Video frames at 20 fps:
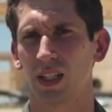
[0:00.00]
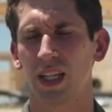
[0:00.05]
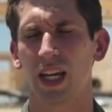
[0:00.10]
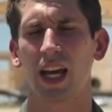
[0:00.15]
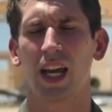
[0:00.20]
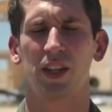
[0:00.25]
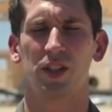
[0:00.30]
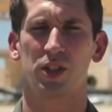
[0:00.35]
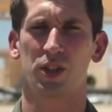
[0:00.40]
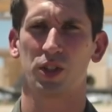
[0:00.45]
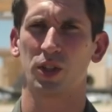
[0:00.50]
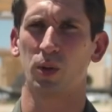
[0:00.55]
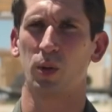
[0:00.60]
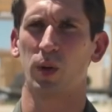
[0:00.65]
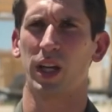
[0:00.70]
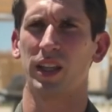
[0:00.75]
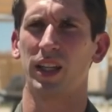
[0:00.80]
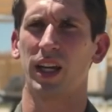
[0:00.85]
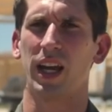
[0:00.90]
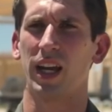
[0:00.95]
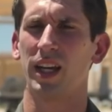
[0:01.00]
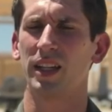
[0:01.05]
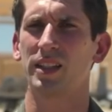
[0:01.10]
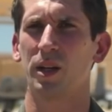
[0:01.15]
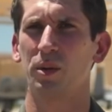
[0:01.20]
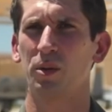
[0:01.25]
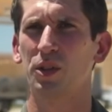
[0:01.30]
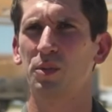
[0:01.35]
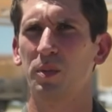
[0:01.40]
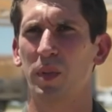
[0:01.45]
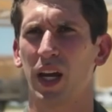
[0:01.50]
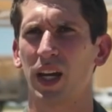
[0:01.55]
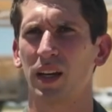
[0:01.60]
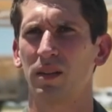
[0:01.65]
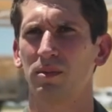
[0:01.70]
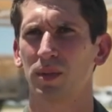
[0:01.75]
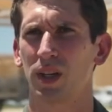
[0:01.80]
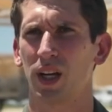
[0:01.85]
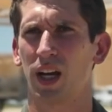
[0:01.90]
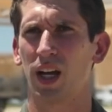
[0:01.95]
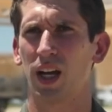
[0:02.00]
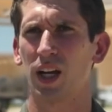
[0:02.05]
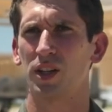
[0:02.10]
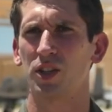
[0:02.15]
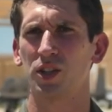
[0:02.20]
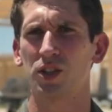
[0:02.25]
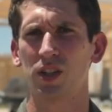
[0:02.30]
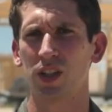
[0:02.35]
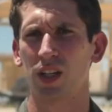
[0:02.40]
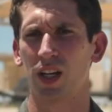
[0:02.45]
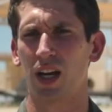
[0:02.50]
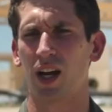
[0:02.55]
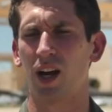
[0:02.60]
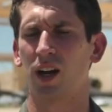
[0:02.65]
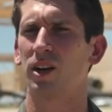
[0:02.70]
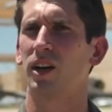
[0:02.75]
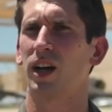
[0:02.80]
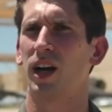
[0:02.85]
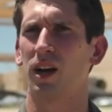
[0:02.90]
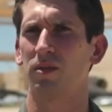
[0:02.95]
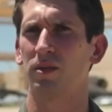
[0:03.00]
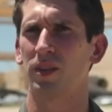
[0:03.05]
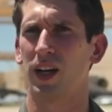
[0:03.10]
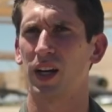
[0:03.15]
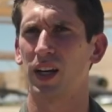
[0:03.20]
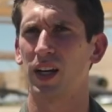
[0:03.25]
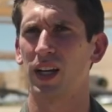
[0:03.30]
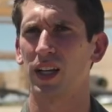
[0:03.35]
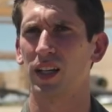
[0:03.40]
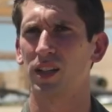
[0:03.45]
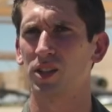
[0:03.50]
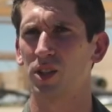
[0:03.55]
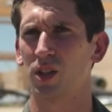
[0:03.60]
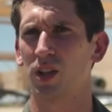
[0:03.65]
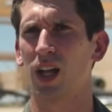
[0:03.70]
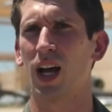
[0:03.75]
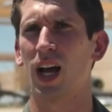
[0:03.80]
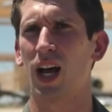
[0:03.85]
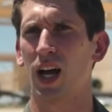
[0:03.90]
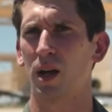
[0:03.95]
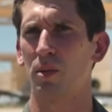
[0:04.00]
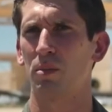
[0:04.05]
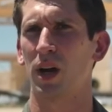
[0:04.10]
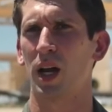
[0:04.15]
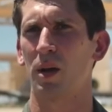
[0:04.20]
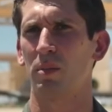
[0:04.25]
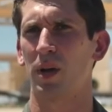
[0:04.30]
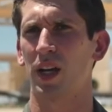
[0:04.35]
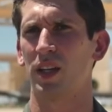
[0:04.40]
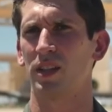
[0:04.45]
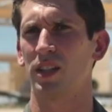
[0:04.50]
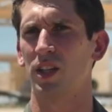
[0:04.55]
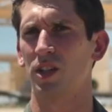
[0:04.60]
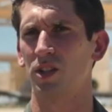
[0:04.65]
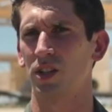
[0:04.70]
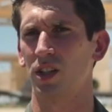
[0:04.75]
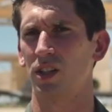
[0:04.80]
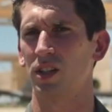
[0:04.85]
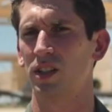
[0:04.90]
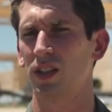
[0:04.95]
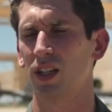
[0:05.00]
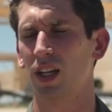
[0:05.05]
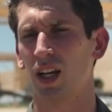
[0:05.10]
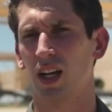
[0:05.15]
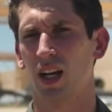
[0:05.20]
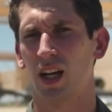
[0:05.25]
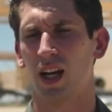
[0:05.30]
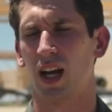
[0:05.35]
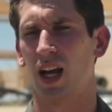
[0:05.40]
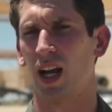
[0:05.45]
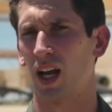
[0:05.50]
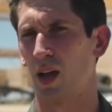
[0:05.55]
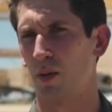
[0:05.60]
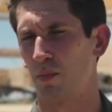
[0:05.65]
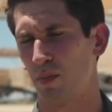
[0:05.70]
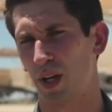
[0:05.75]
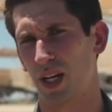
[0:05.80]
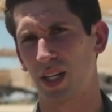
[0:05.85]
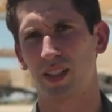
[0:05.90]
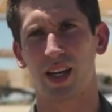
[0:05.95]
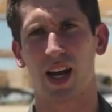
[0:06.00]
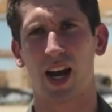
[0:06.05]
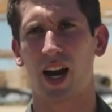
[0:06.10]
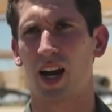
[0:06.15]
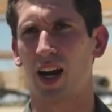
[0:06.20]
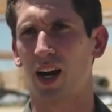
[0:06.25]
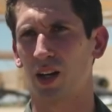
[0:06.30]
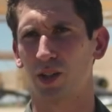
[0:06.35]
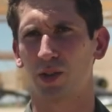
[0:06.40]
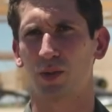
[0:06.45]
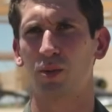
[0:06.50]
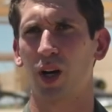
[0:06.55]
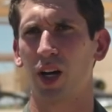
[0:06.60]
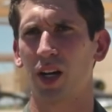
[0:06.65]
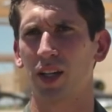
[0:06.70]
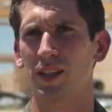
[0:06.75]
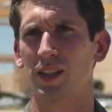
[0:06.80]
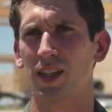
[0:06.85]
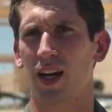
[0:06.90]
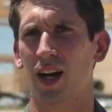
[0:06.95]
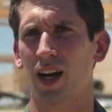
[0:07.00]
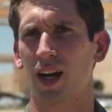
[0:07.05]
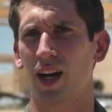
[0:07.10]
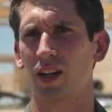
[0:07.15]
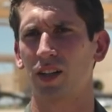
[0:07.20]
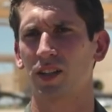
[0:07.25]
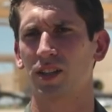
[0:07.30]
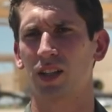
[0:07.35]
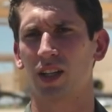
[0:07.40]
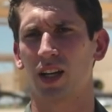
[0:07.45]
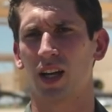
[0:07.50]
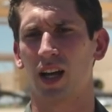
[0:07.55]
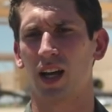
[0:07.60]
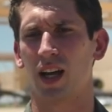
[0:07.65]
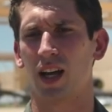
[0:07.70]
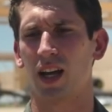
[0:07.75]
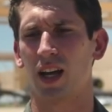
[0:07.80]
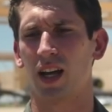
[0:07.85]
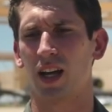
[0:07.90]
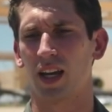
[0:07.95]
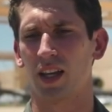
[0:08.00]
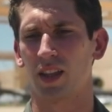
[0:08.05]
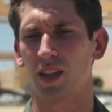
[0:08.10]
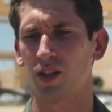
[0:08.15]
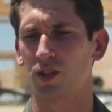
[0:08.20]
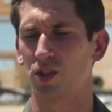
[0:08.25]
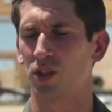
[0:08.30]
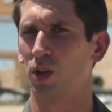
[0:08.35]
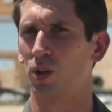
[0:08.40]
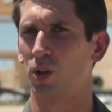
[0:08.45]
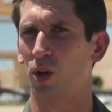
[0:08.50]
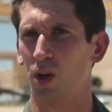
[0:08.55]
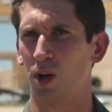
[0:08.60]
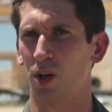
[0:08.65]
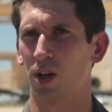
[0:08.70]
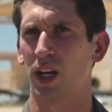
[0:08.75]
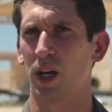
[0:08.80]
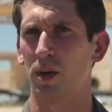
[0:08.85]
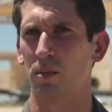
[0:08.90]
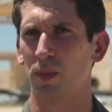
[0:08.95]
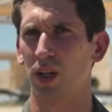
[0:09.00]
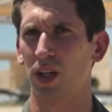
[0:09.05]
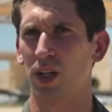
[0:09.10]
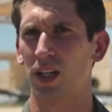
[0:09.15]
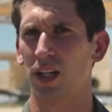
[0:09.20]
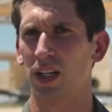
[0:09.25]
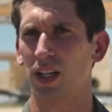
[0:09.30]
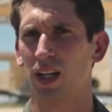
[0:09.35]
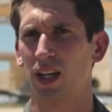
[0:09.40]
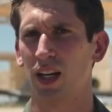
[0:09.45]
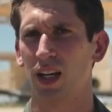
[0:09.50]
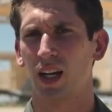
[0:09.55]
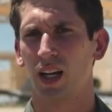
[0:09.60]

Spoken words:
Yeah, just the way the A10 was made, just the aircraft that it is, so the high bypass engines, big tires, rugged tires, and then just the loiter capability.